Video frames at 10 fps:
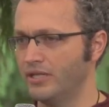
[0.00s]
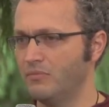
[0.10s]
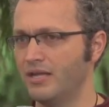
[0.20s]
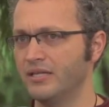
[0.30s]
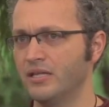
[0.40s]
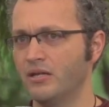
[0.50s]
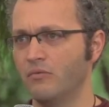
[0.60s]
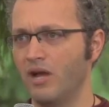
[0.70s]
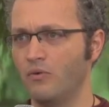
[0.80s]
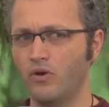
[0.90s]
And my,
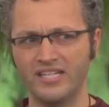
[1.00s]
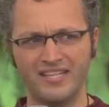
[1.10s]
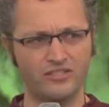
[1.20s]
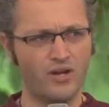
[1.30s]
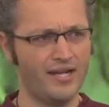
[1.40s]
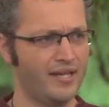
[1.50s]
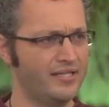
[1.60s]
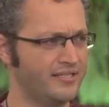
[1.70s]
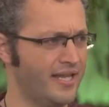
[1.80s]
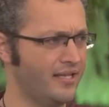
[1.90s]
my work is I'm trying to
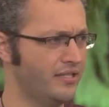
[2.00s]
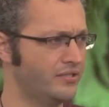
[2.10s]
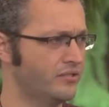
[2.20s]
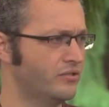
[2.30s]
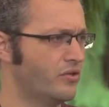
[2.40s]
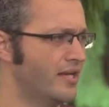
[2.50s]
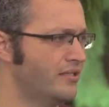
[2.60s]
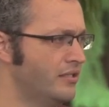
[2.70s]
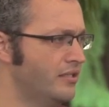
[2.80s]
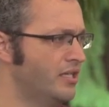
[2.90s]
understand this, trying
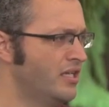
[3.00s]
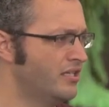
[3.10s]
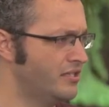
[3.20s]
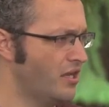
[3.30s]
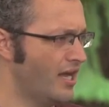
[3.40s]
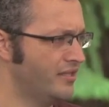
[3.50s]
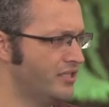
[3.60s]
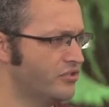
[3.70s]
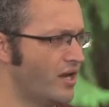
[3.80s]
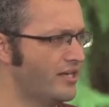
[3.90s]
to design
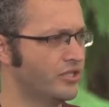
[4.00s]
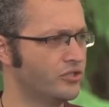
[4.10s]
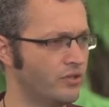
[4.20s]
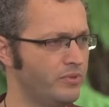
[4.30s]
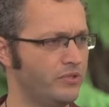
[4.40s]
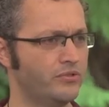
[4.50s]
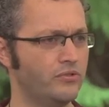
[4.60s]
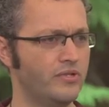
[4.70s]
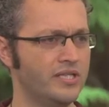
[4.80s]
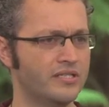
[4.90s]
this, trying to contribute
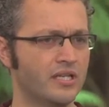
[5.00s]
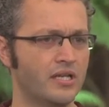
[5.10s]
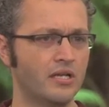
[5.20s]
to this